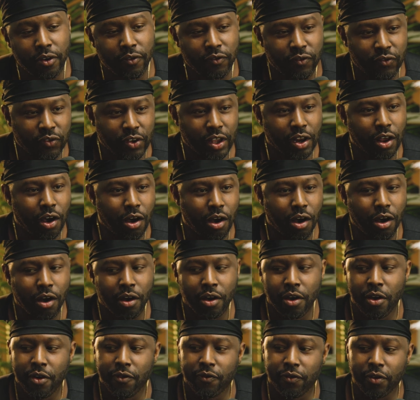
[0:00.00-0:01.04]
fit
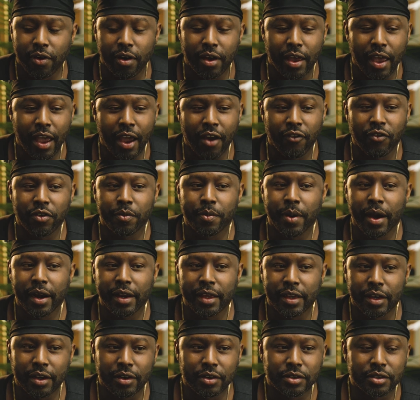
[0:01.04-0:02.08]
all for
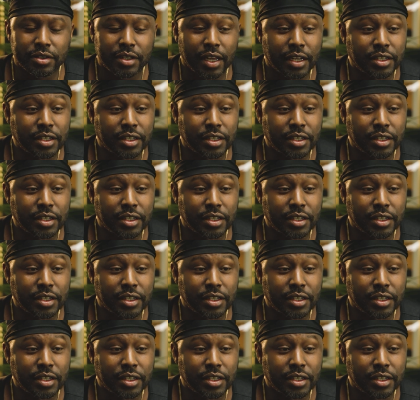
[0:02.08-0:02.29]
everybody else